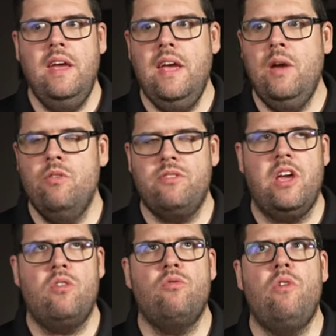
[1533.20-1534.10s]
it was
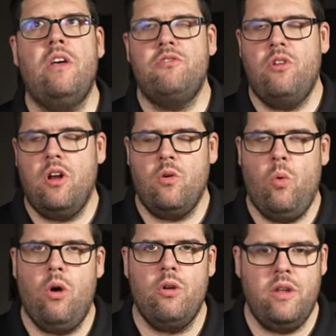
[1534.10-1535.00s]
like restaurant
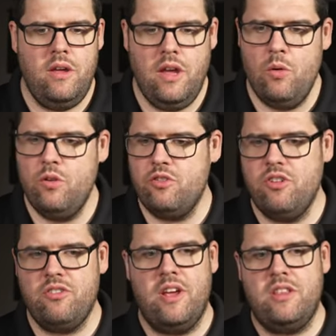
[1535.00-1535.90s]
quality. It was
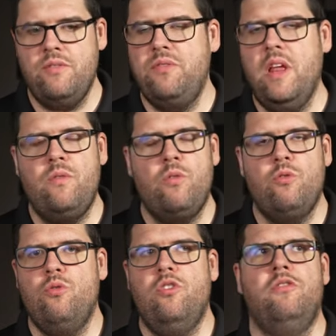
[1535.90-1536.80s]
just like the
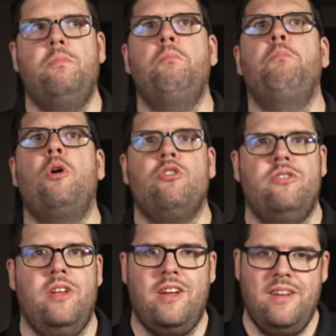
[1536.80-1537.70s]
flavors were just
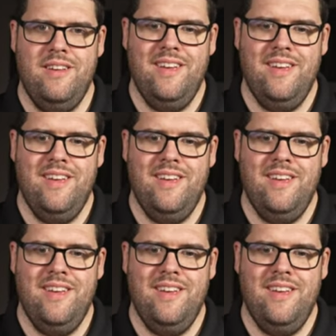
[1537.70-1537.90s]
bursting.